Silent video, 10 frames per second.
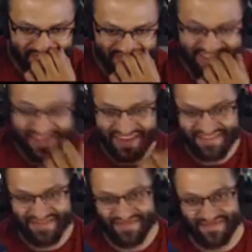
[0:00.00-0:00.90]
It's tight.
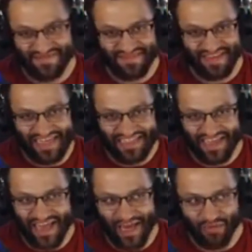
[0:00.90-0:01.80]
It's like
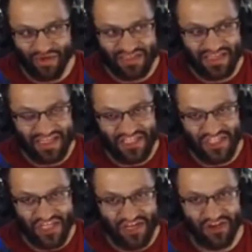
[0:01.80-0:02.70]
a hybrid. It's like
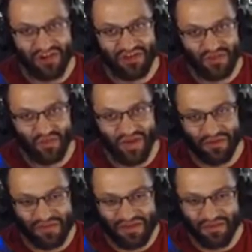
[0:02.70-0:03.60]
G on his way to
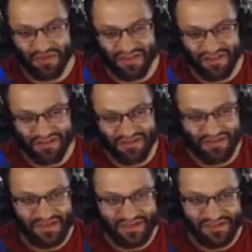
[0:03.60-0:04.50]
becoming Q.
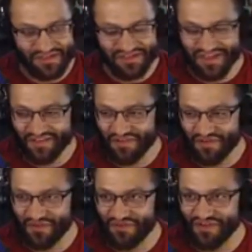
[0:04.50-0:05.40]
So it's kind of a
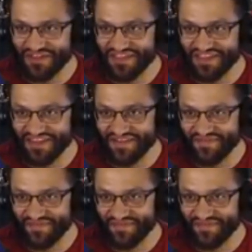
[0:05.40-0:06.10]
cool function there.